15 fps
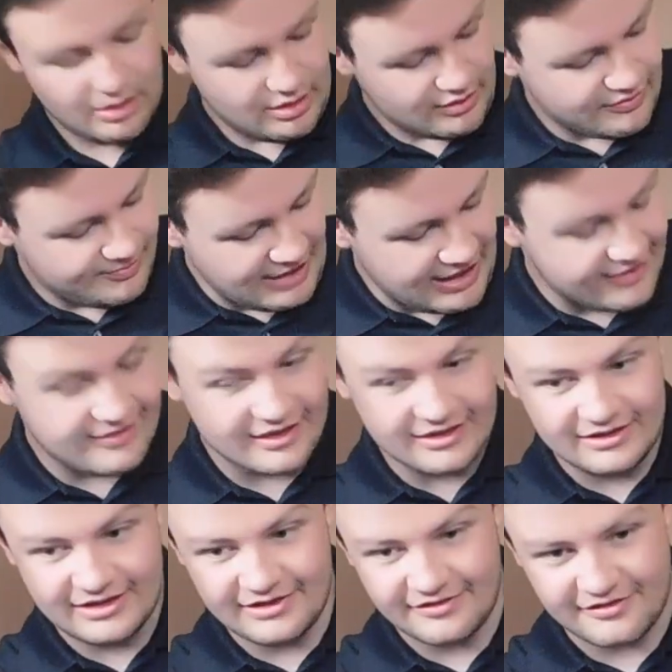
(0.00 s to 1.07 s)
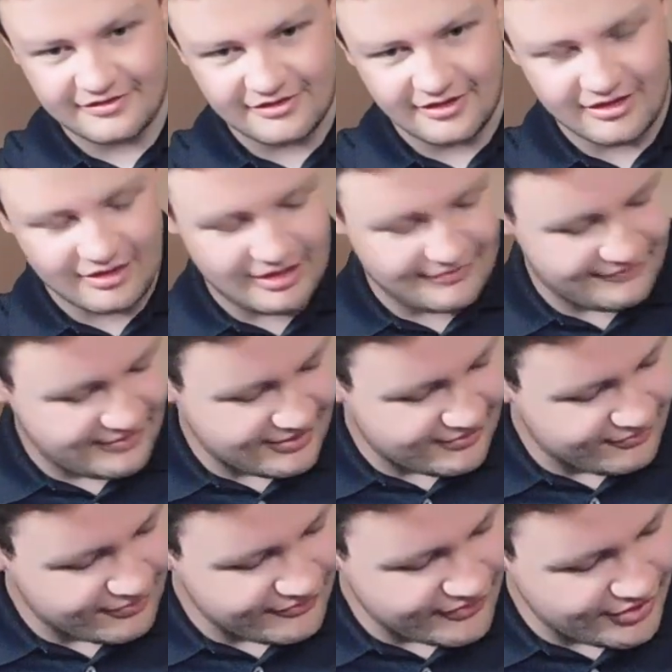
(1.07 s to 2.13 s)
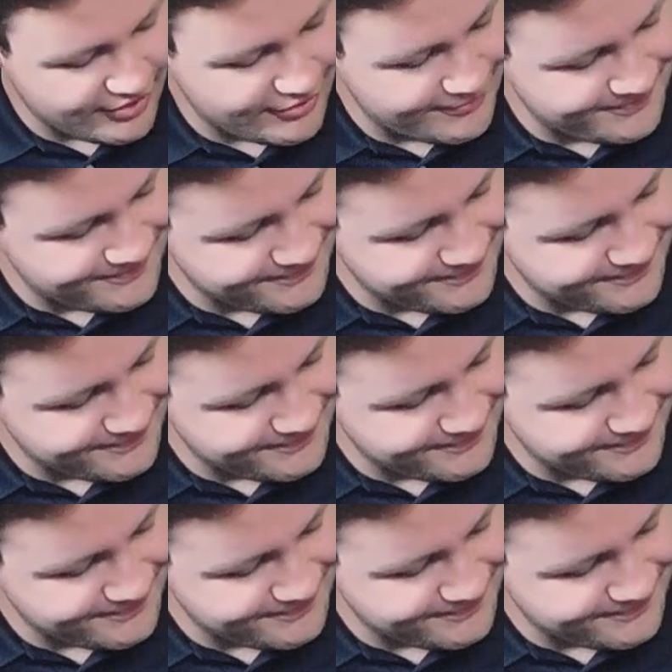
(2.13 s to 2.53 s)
So basically, to start off this review,